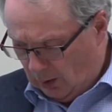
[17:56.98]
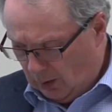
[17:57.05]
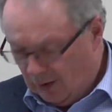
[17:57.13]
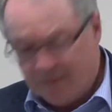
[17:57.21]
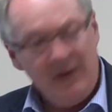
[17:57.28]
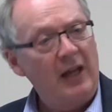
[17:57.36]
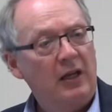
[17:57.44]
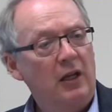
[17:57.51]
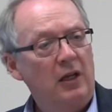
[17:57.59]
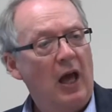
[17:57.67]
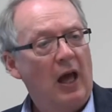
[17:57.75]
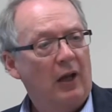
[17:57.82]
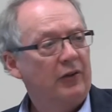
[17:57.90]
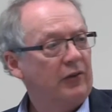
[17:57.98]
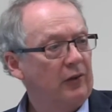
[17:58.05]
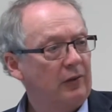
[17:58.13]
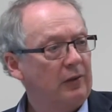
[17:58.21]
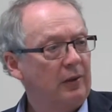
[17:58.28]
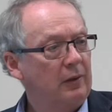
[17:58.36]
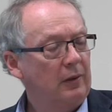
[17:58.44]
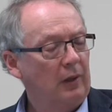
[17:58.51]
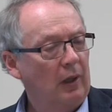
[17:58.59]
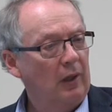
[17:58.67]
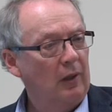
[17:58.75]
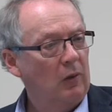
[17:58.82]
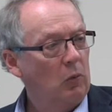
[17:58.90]
event analysis,
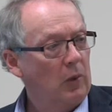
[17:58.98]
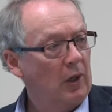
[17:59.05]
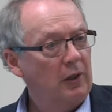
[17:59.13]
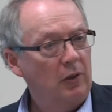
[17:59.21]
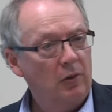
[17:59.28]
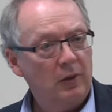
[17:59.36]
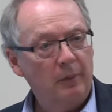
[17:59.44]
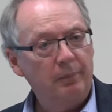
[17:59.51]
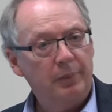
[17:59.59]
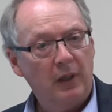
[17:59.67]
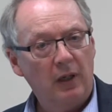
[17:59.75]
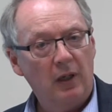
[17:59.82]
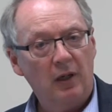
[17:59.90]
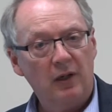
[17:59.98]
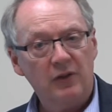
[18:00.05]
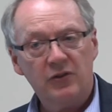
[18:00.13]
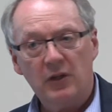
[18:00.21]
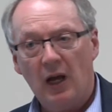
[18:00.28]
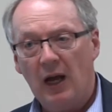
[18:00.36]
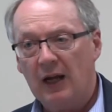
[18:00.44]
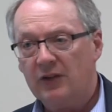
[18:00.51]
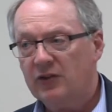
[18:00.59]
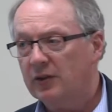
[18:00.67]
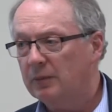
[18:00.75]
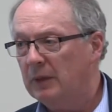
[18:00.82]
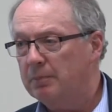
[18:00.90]
where you compare
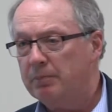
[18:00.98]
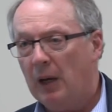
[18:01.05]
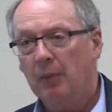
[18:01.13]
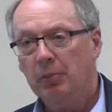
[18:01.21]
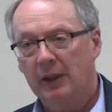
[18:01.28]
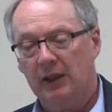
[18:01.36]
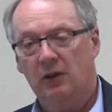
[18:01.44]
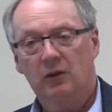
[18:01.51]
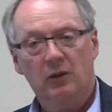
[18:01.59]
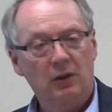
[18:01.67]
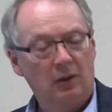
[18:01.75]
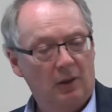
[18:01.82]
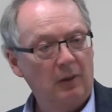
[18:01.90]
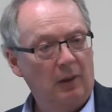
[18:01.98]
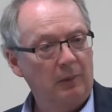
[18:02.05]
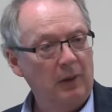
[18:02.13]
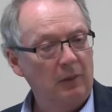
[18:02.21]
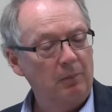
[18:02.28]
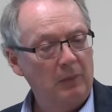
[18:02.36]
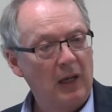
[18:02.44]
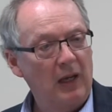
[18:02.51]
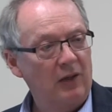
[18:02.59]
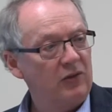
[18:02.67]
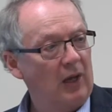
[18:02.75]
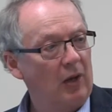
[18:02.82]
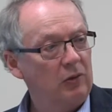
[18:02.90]
stocks in public. You can, I mean, it may
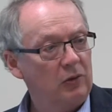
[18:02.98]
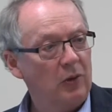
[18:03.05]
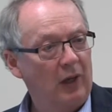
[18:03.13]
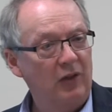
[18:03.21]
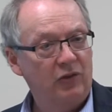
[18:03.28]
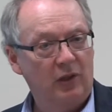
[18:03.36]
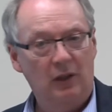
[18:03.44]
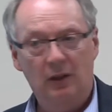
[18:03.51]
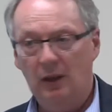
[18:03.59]
sound crazy,